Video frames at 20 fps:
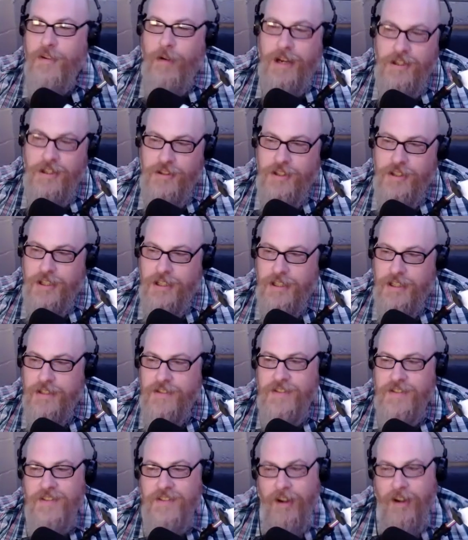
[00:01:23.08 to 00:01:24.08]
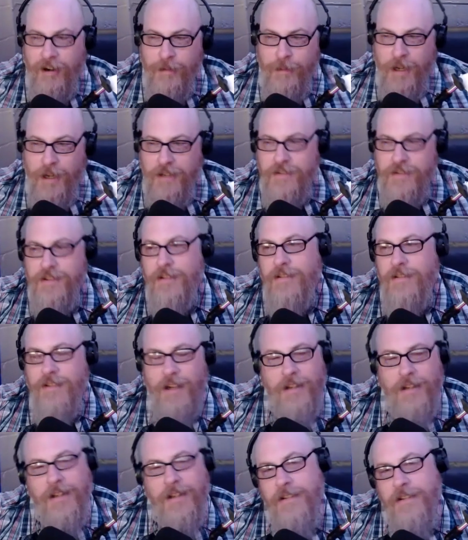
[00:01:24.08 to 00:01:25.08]
question is Starbucks or
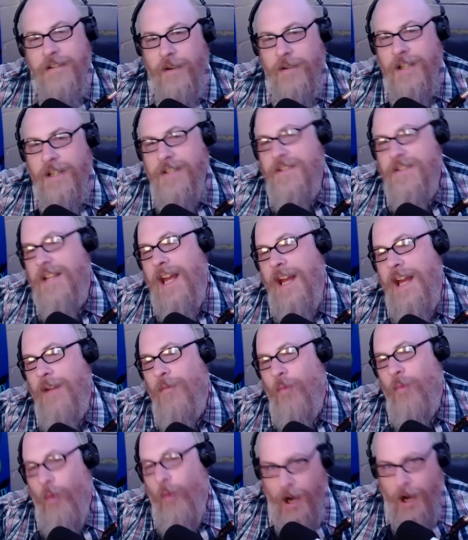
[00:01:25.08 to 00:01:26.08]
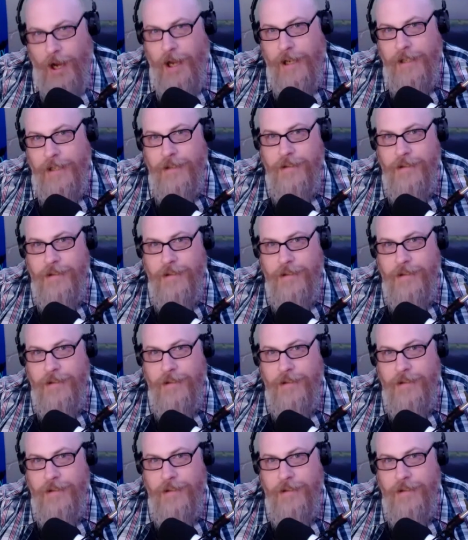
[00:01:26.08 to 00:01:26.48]
Dunkin' Donuts, and why?